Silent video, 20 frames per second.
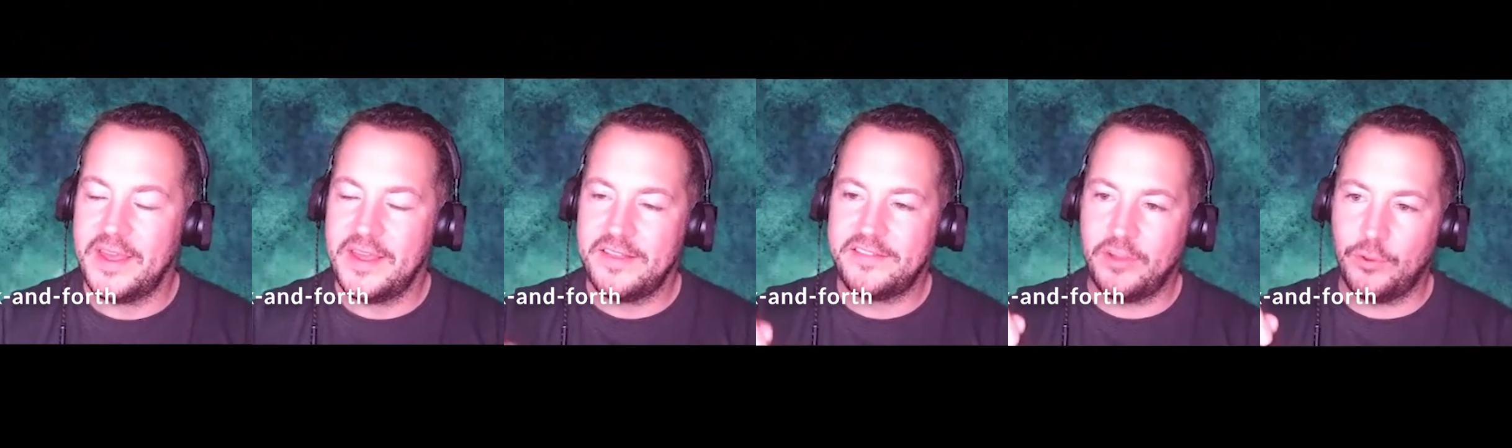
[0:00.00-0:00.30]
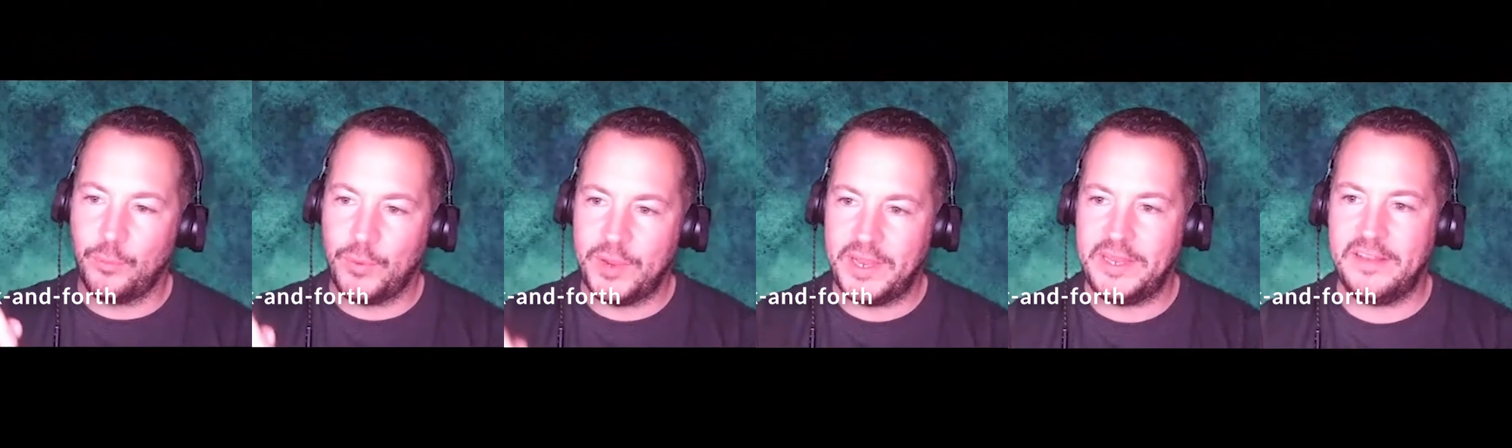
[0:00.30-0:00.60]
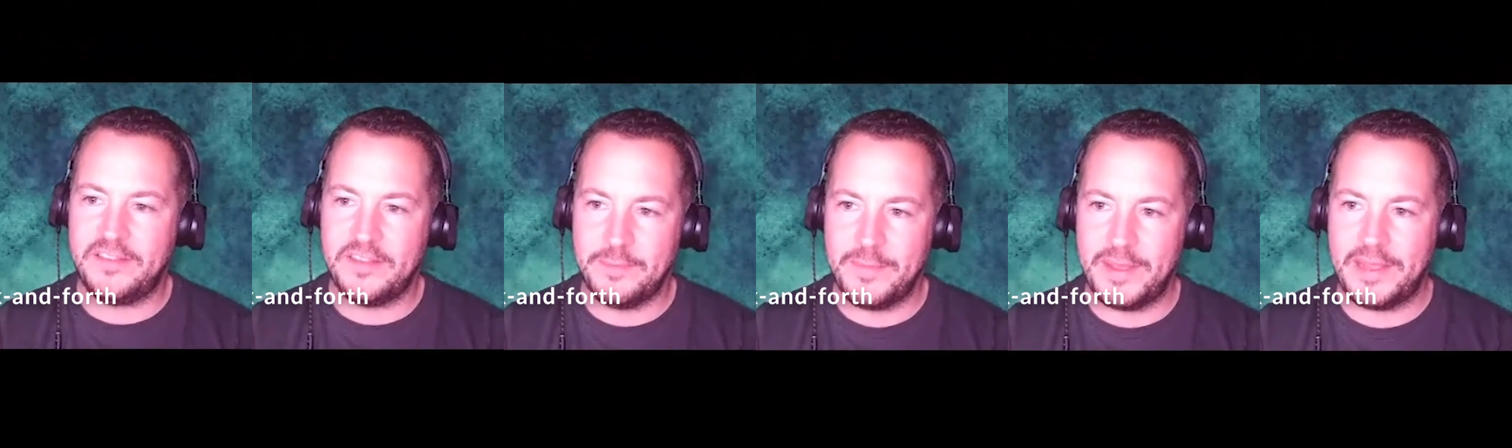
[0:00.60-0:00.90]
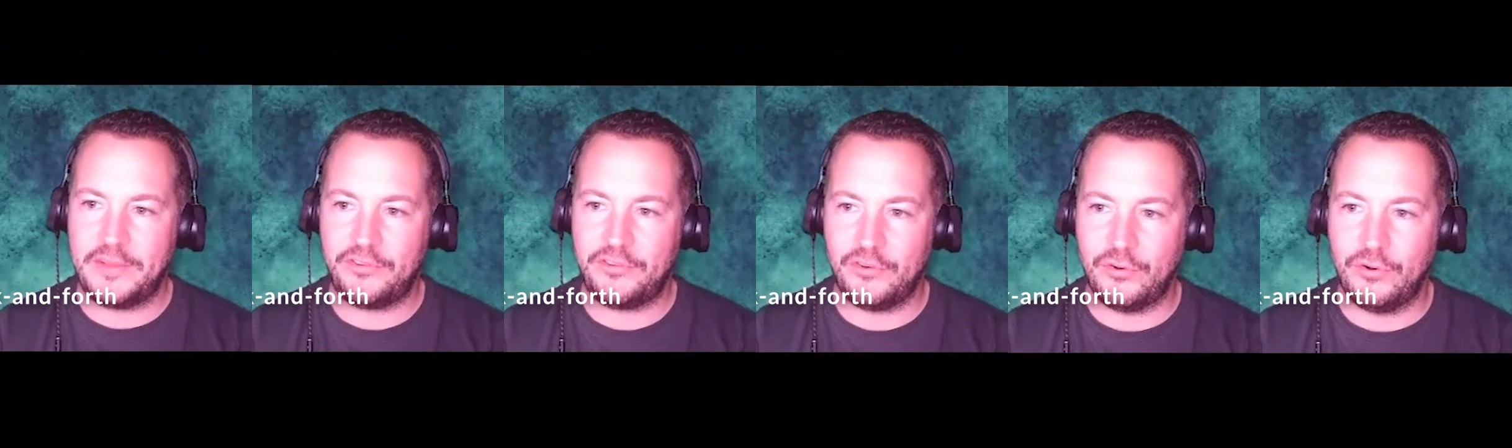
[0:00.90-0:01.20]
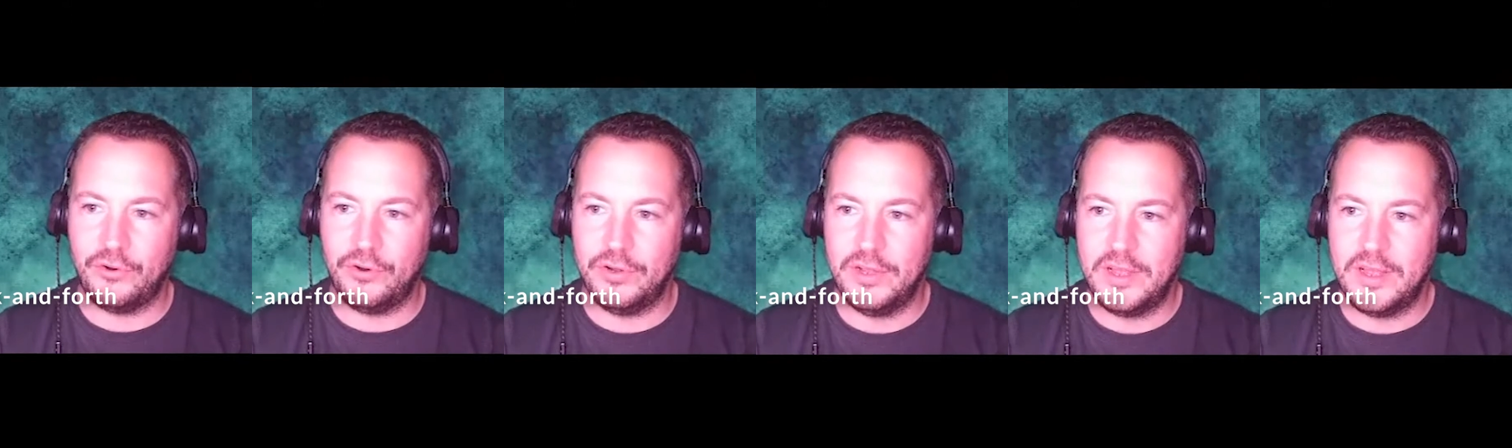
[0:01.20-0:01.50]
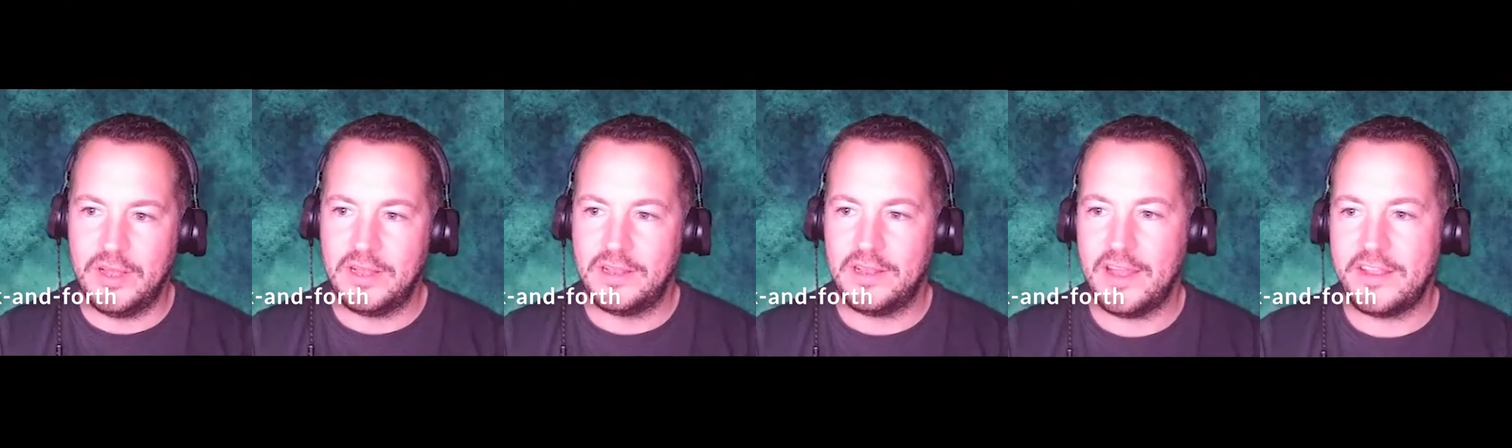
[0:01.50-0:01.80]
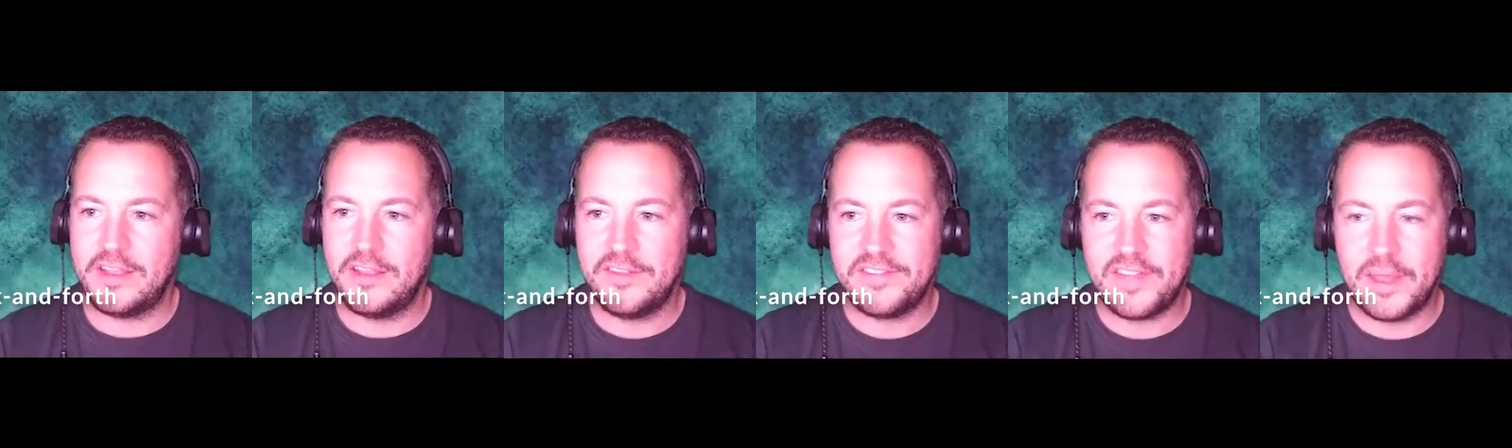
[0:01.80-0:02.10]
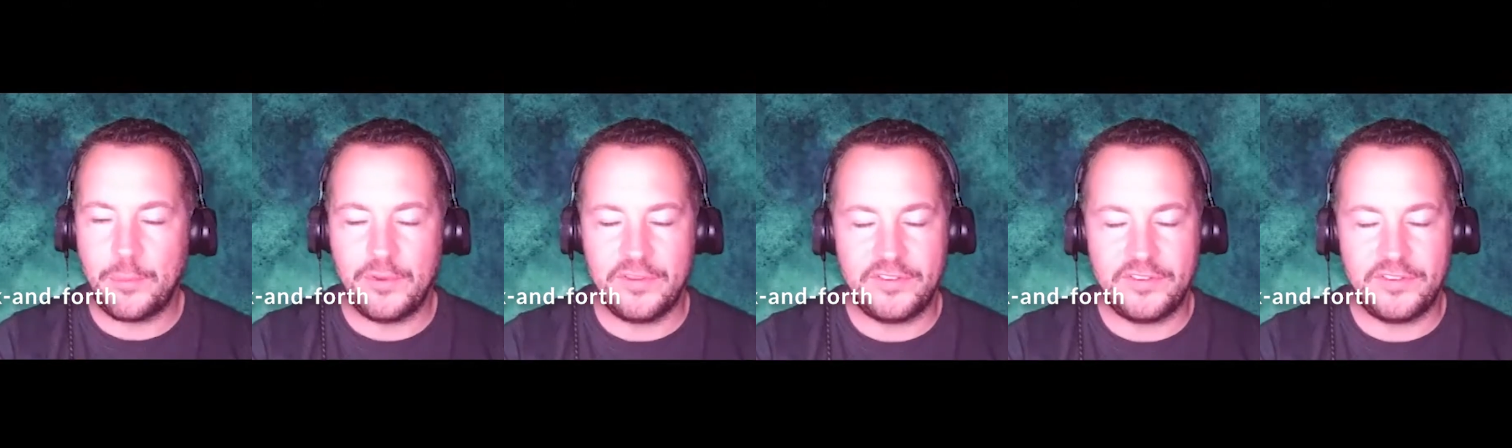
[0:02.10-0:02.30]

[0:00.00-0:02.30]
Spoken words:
So we need to make sure, like you said,